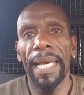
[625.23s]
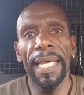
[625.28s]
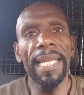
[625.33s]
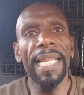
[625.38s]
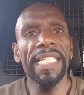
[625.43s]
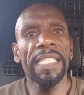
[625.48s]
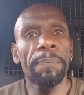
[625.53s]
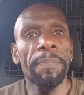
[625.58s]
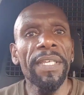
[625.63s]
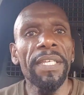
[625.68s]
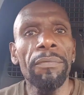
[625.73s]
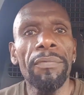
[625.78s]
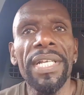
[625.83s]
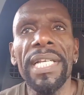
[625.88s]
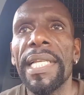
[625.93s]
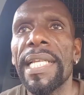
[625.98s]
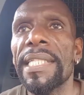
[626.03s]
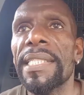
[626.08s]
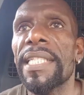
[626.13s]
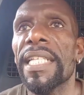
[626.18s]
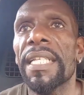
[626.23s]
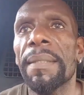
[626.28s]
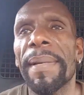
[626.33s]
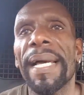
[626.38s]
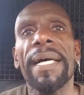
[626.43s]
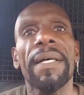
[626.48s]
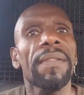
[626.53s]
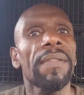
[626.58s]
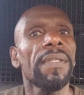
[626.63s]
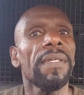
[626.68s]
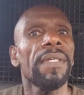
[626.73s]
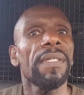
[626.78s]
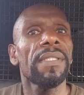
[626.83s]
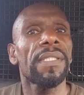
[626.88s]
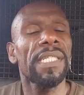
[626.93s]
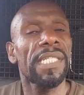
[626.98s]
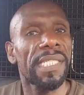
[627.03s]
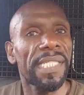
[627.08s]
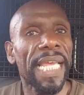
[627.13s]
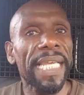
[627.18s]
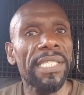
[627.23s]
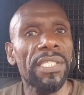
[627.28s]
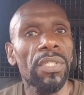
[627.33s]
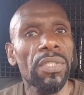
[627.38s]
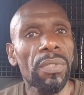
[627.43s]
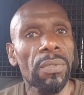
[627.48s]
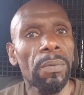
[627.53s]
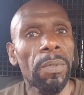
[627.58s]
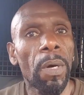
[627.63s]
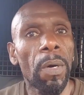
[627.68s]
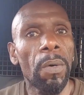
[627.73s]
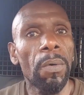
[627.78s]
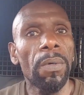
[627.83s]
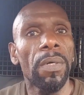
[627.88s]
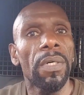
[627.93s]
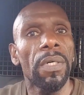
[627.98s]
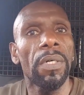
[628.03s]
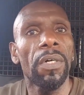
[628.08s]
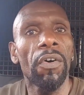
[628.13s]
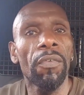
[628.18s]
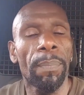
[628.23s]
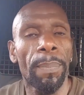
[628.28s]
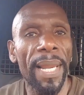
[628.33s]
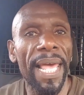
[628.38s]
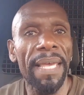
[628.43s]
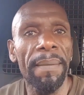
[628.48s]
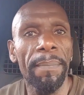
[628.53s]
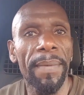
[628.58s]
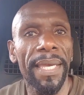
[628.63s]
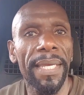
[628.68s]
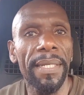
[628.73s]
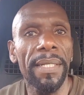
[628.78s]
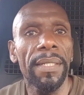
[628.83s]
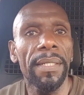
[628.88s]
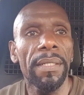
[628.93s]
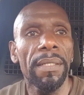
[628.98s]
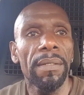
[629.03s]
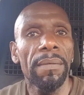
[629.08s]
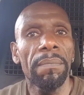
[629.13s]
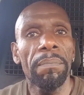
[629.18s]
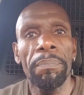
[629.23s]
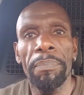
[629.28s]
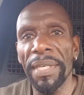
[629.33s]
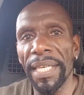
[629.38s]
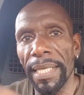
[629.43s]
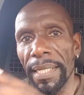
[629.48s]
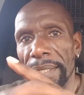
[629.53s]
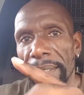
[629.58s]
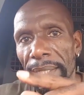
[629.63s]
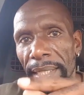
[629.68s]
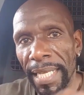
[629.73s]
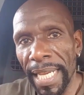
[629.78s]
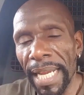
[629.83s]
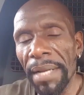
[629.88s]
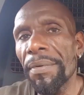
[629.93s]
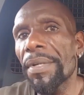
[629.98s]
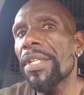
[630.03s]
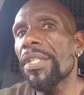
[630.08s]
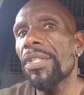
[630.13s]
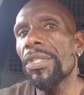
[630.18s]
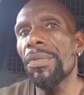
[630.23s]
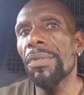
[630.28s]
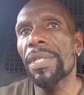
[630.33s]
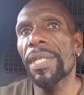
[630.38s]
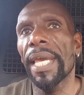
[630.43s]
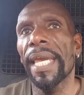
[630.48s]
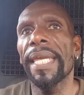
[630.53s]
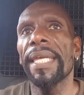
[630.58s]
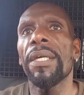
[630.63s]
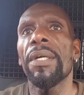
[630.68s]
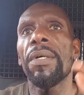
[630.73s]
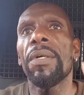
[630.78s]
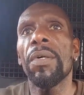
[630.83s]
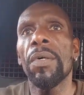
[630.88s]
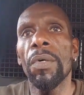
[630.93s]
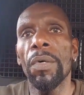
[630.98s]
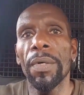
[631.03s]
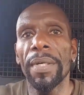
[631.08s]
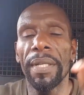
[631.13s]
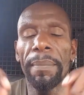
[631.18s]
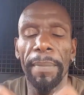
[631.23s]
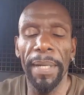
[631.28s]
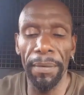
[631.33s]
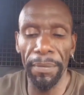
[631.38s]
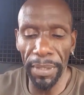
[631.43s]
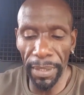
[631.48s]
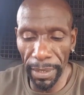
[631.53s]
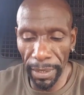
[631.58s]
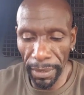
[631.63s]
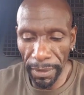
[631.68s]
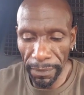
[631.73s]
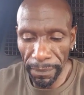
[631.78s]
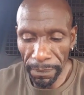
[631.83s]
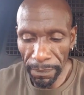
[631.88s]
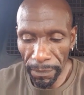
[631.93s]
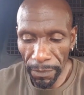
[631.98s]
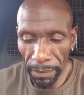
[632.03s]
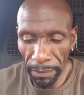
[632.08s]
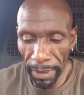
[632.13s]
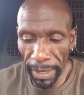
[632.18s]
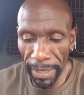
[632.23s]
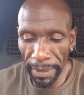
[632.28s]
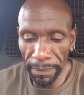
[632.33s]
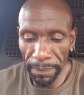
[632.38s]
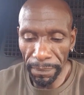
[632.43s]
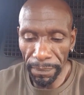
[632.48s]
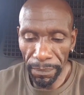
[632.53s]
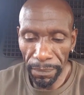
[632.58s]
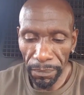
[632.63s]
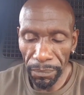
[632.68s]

And let's be realistic about the status quo of black men, be it here in the UK or in America, right?